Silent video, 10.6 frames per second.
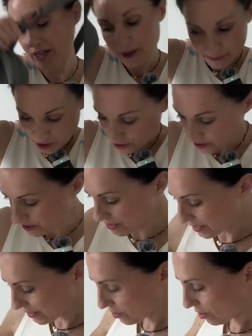because this
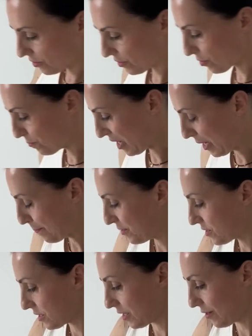has all the compartments
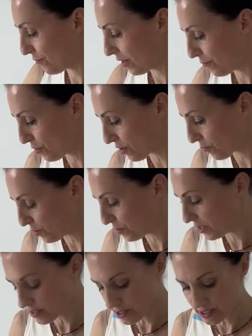and everything will be
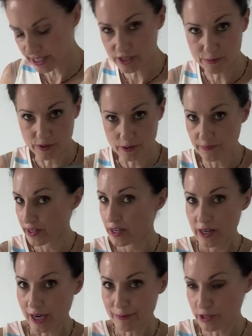easy accessible,
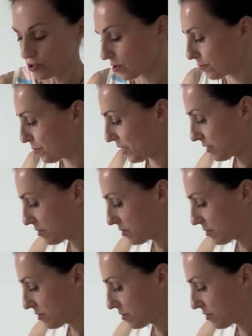I'm just gonna pack